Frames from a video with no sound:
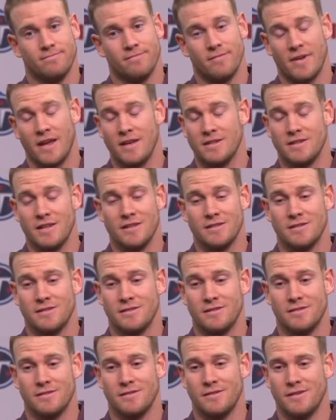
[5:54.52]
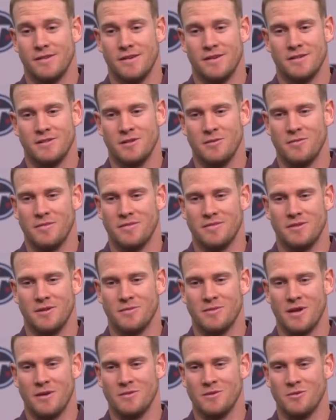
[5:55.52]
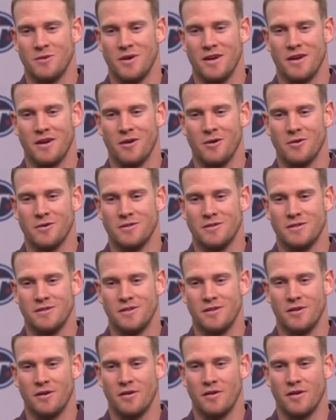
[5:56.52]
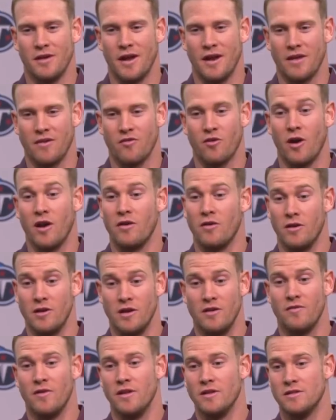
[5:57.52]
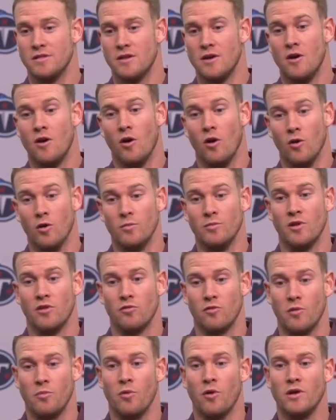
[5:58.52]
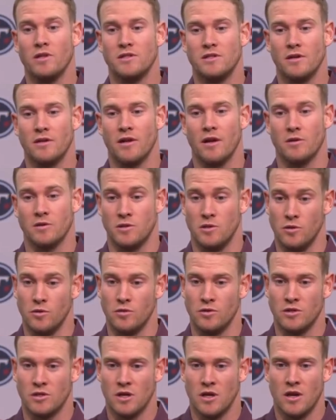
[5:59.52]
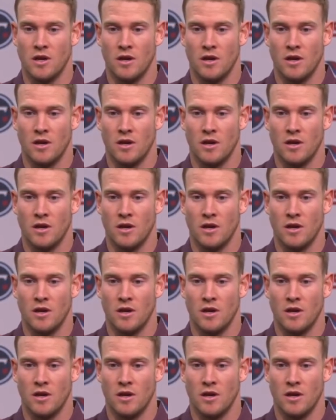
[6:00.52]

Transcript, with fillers: I guess that's sometimes the way it goes. You know, you got to give credit to our defense, hold them to 3 points there. That was huge.